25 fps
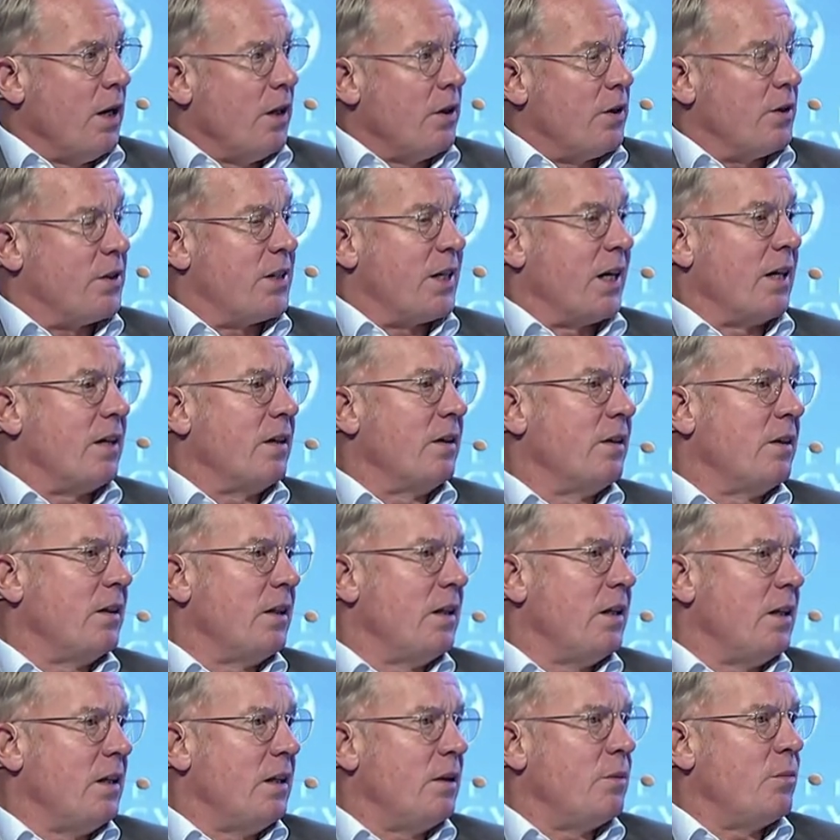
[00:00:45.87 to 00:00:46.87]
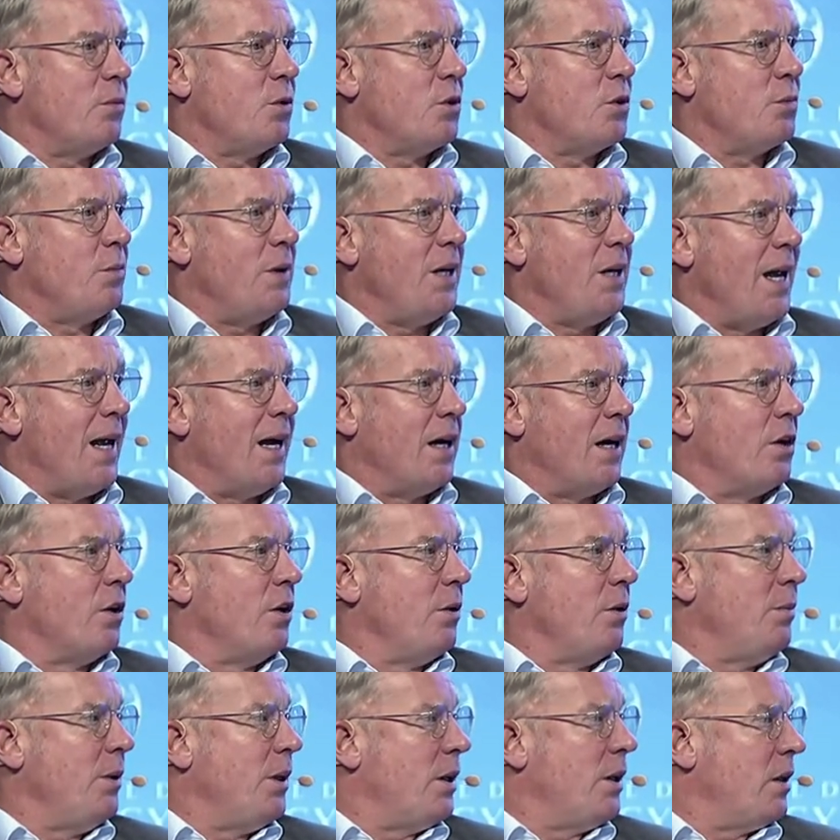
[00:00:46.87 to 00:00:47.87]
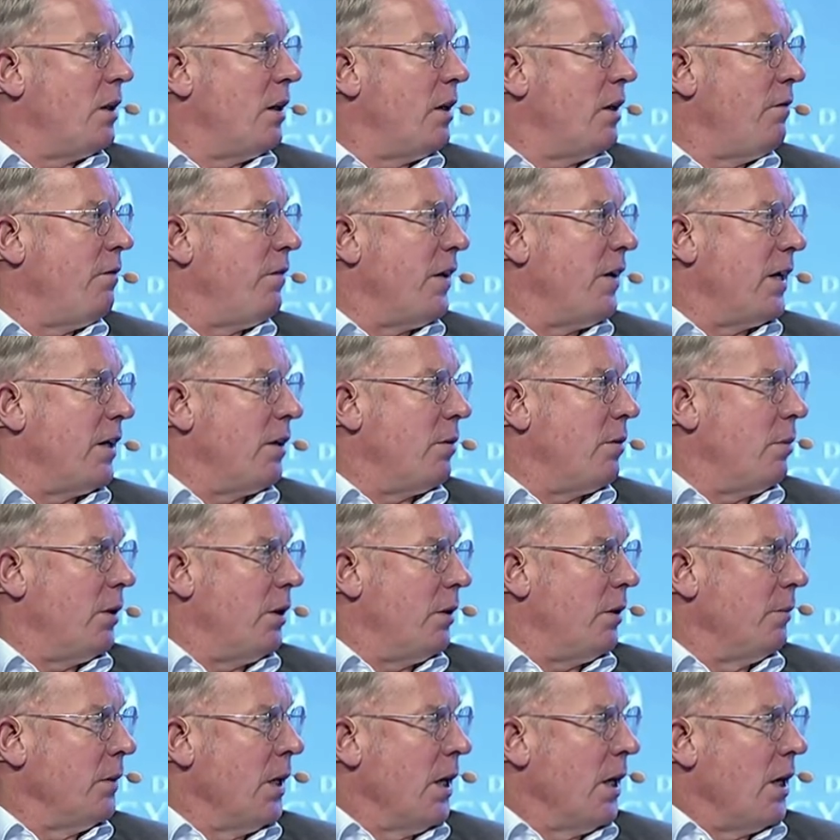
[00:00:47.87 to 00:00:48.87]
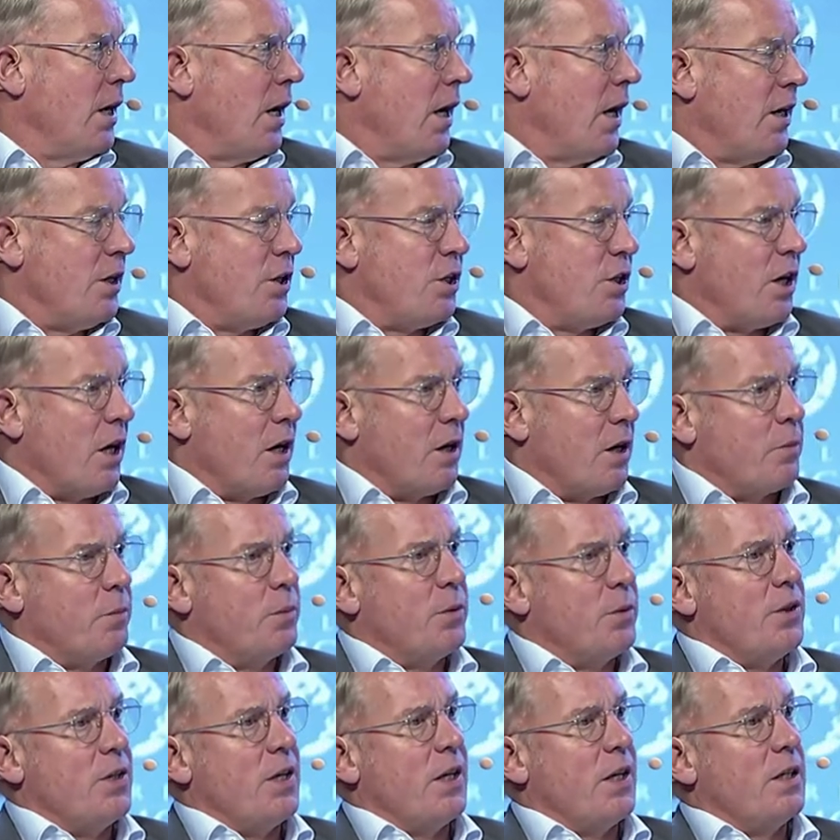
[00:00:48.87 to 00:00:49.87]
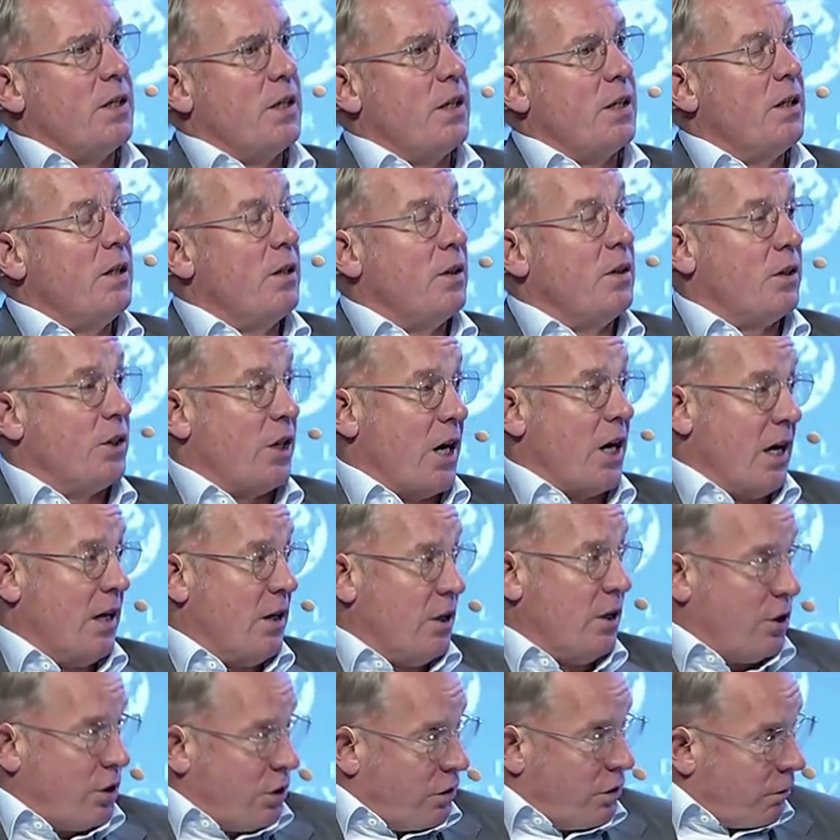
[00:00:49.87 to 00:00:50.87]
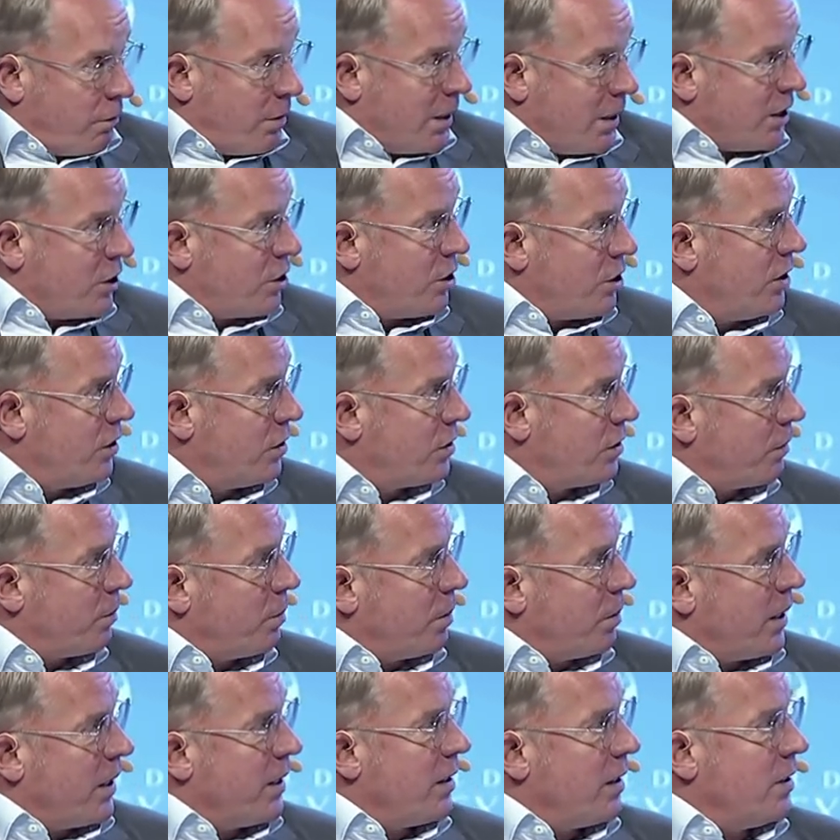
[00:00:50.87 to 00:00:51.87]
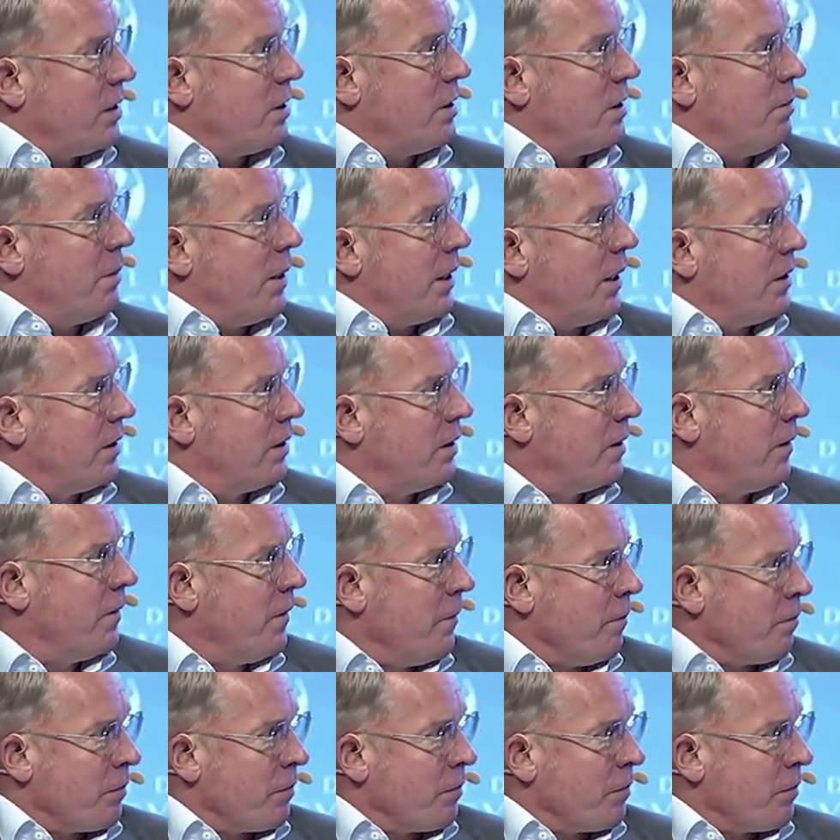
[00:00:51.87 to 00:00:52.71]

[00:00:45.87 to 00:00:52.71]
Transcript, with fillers: The second thing, it must be economically viable and Jacques presented the challenge of matching supply and demand,